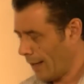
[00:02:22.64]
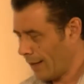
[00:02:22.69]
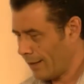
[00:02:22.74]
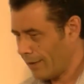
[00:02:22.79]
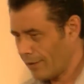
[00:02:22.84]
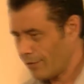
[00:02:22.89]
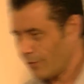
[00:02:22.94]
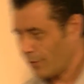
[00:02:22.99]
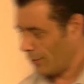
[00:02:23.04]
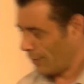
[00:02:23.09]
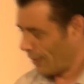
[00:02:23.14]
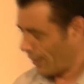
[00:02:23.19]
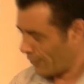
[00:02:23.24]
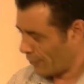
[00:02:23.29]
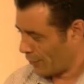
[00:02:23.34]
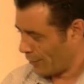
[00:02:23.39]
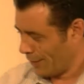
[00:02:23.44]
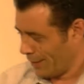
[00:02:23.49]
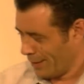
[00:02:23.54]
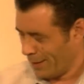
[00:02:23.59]
and if you have
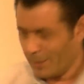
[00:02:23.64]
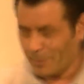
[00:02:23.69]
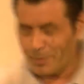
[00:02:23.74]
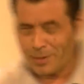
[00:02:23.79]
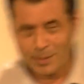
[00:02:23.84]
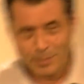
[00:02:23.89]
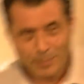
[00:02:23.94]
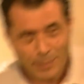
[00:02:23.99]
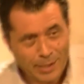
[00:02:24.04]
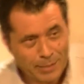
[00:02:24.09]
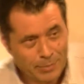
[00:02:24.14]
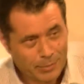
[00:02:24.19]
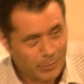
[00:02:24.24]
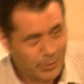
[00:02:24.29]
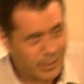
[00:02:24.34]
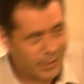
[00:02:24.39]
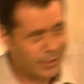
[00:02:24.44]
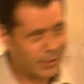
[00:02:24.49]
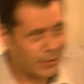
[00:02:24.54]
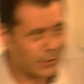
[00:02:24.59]
your pen and paper
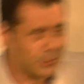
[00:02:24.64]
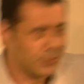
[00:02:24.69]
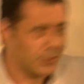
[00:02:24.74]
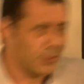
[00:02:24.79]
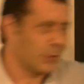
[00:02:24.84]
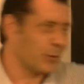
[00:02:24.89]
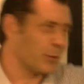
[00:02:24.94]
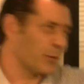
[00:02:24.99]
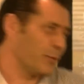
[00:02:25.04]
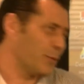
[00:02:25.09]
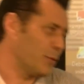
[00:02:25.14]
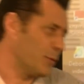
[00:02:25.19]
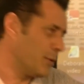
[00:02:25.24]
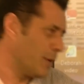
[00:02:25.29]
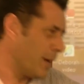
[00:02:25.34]
ready, I'll tell you a few